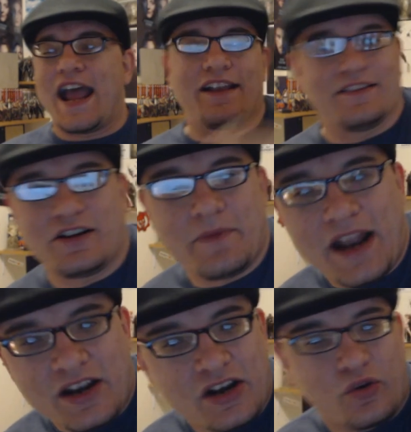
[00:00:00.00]
tackling him
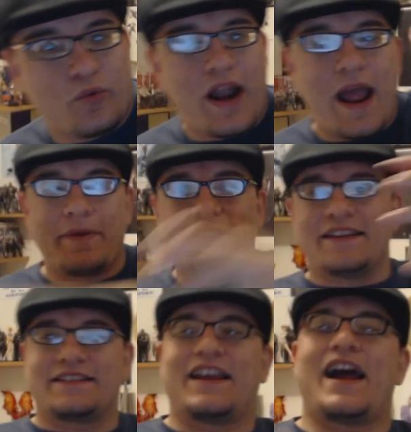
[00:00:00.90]
and then grabbing
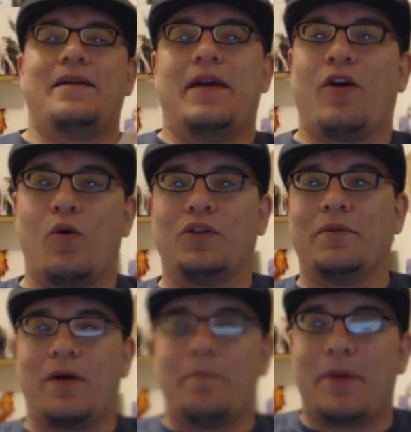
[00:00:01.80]
this guy and holding
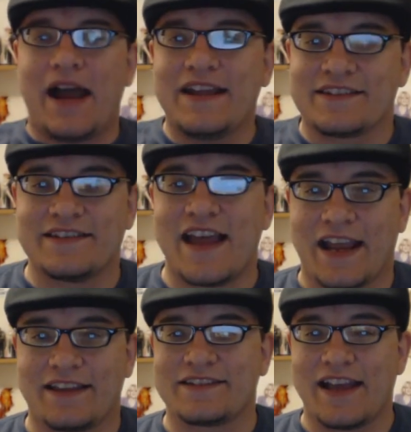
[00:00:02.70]
him up by his
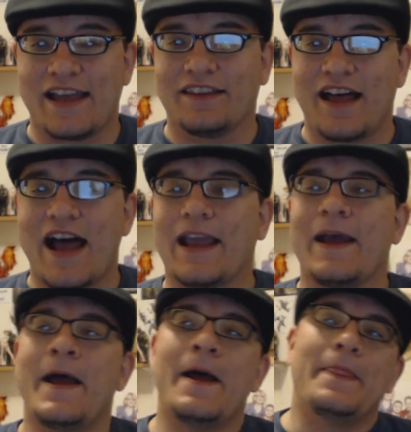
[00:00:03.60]
neck, this guy Locke.
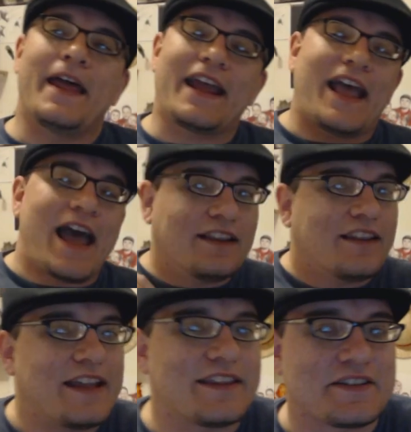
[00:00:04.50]
And I kind of
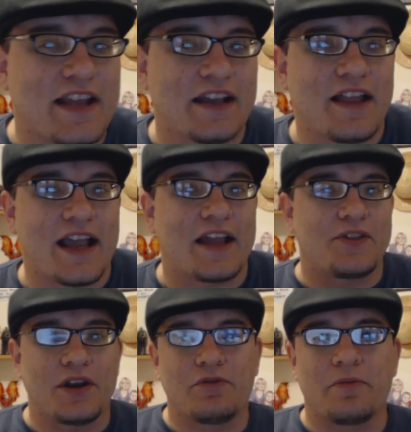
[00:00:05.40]
like this guy Locke. I
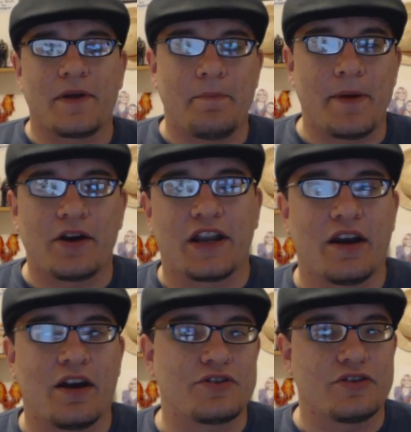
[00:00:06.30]
thought he would have been a better
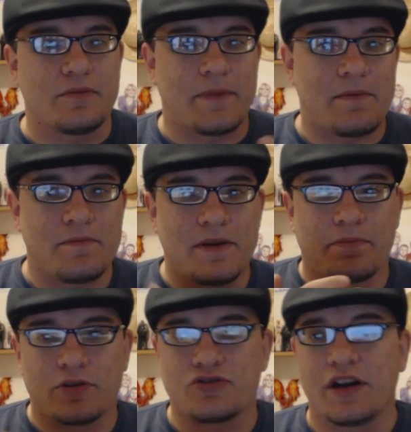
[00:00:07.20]
character to maybe be
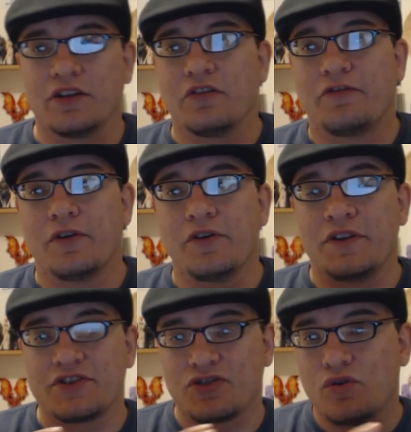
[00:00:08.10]
portrayed a little further
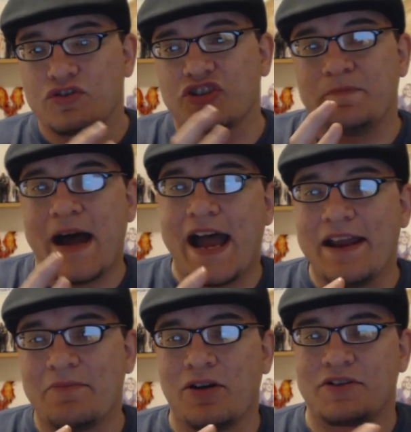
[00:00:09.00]
in this whole spy
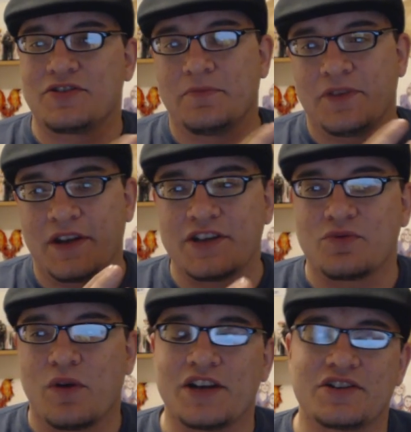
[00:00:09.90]
amongst the, the
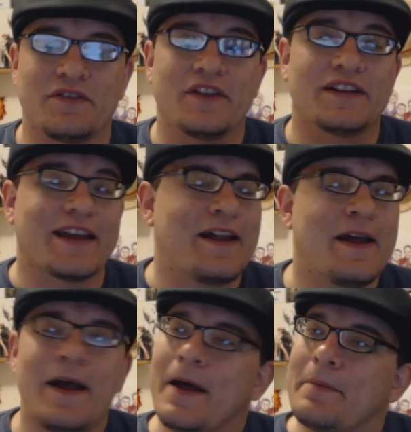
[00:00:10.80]
Night's Watch and everything like that.
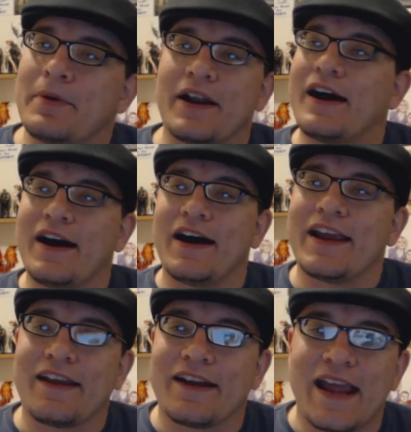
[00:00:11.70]
But uh-uh,
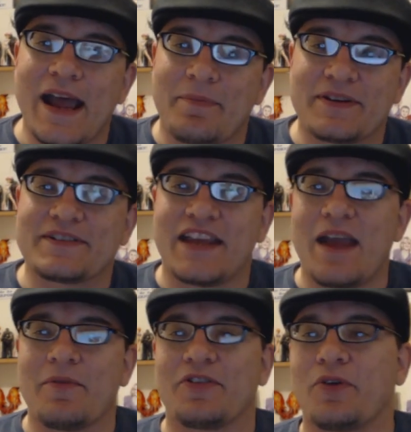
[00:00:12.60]
ain't gonna happen. It's
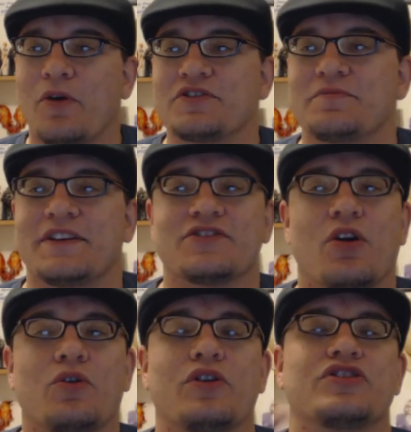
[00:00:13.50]
Game of Thrones because
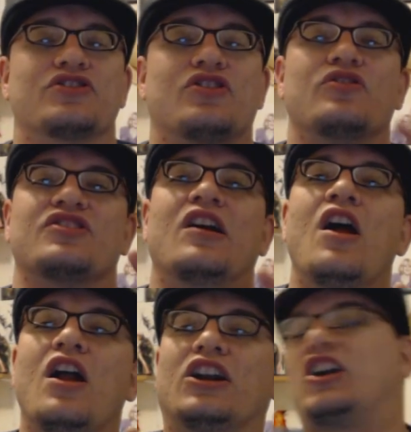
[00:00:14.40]
Hodor just goes and